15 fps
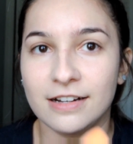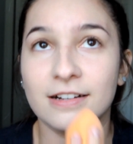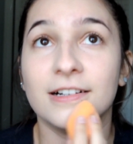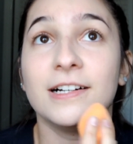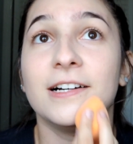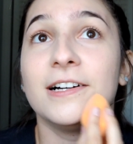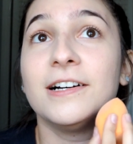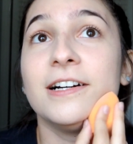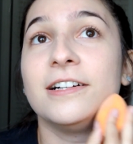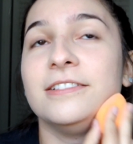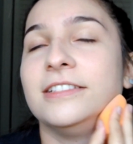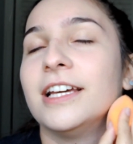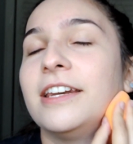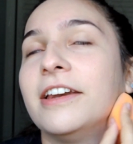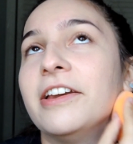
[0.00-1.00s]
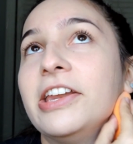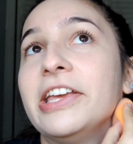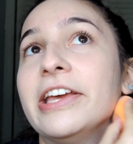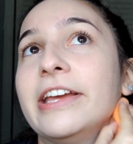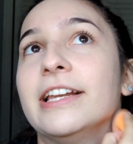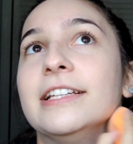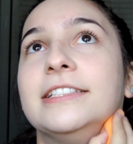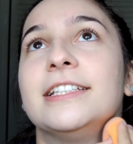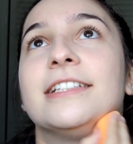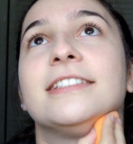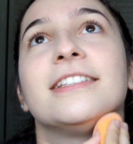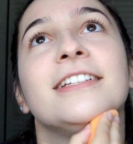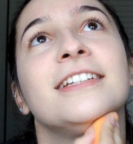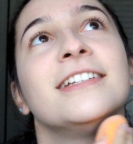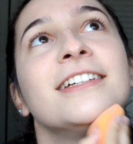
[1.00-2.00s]
Not Enrique
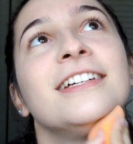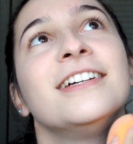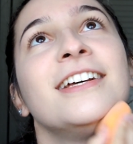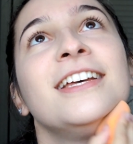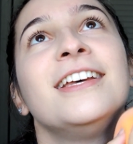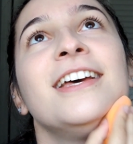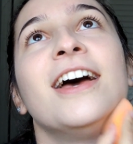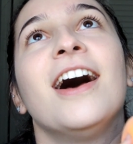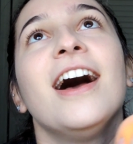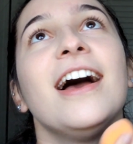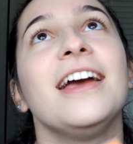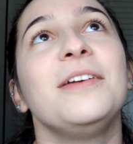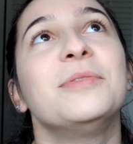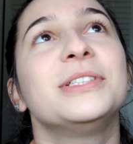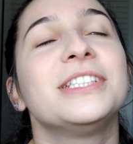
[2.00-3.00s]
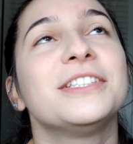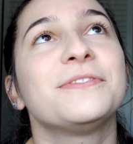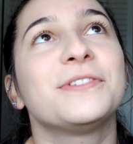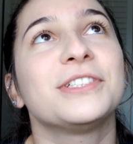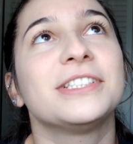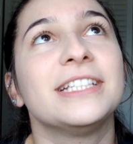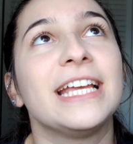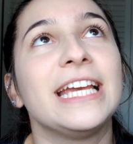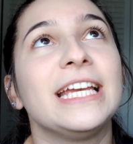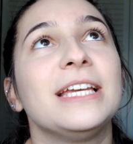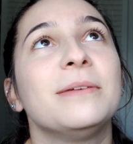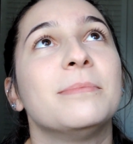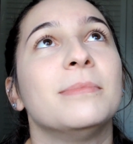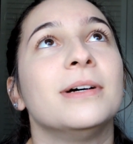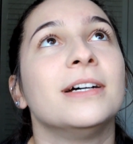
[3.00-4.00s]
Iglesias. What's his first
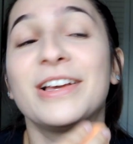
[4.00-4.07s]
name?